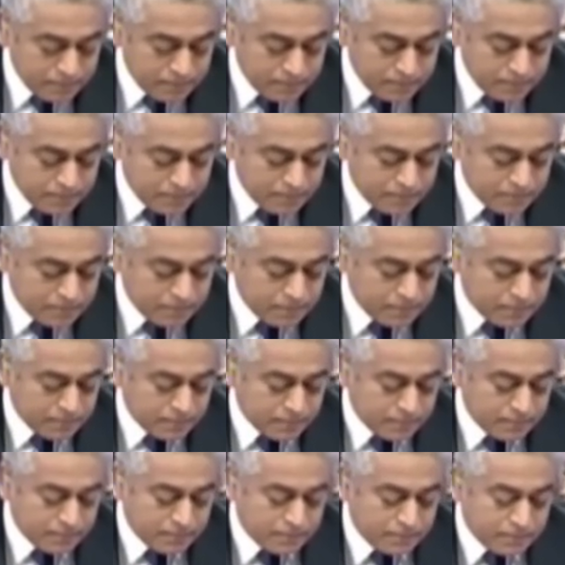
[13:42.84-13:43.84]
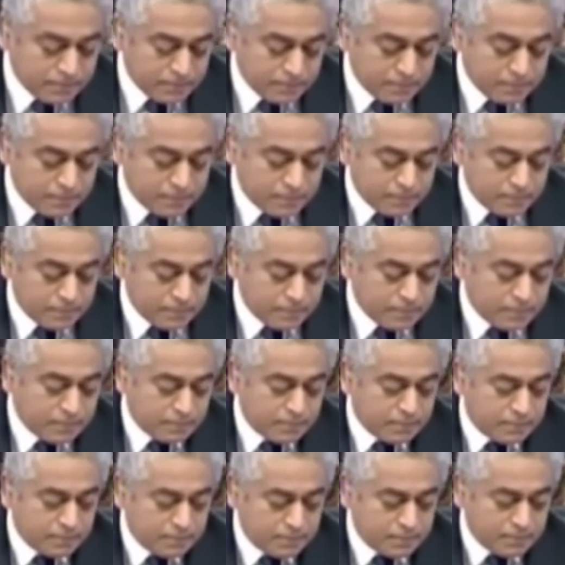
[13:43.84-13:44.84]

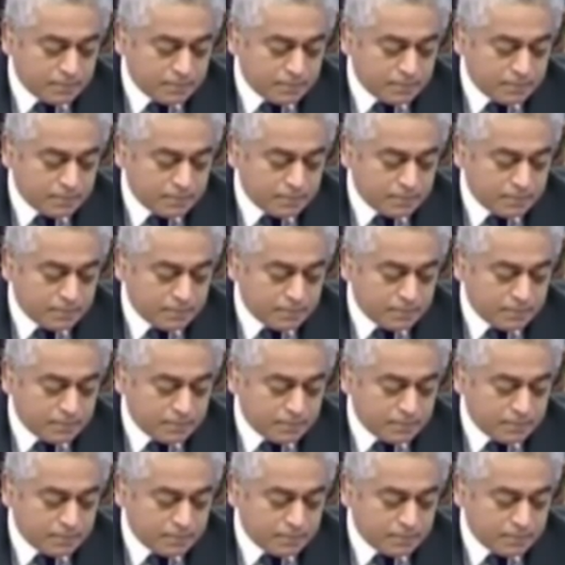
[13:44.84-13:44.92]
(silent)